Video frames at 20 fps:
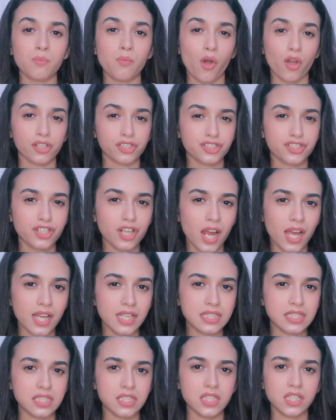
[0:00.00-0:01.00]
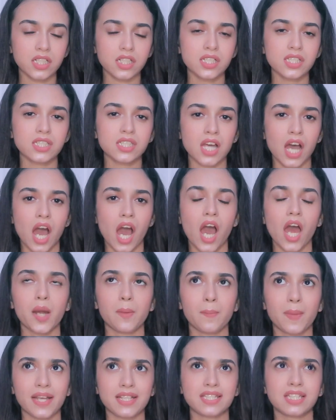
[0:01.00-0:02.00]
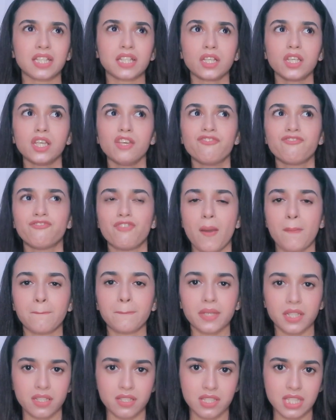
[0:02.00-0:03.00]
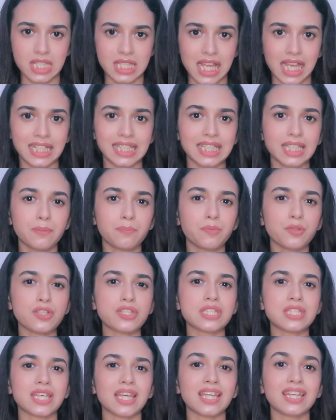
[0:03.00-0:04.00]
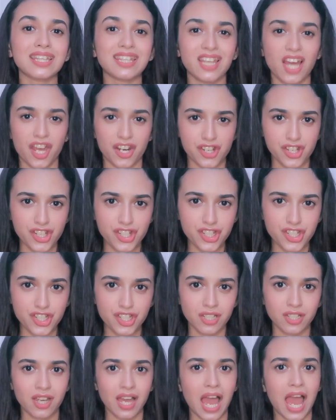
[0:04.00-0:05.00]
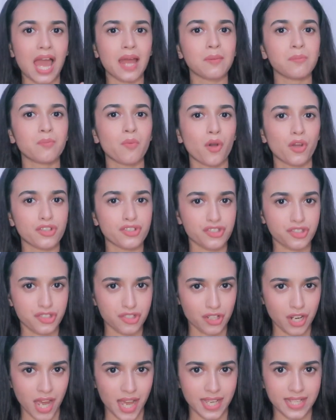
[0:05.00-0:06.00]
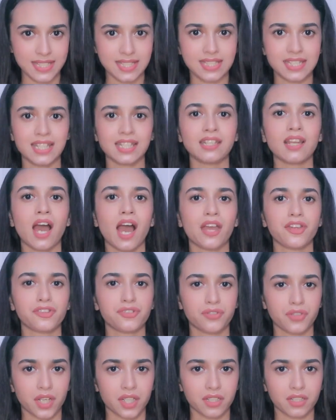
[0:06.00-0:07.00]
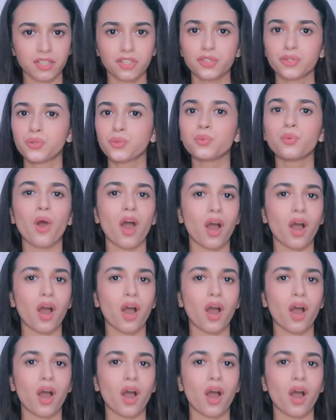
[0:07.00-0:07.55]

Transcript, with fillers: now moisturizers are basically weapons that keep your skin nourished and moisturized and hydrated